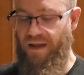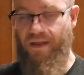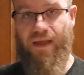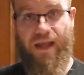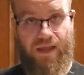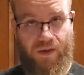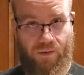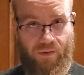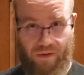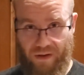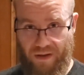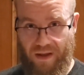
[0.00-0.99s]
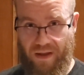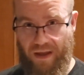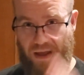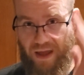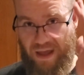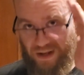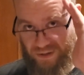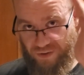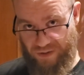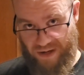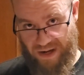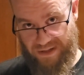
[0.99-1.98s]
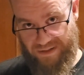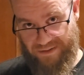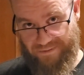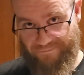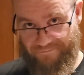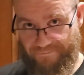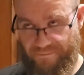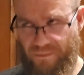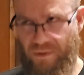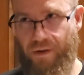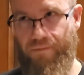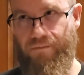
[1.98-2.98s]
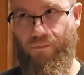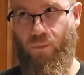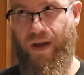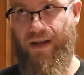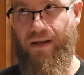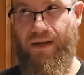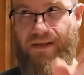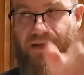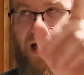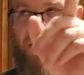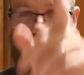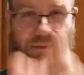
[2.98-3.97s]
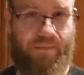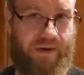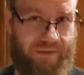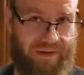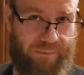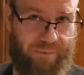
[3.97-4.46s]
Thank you, and good night. Or, wait, Actually, I'm going to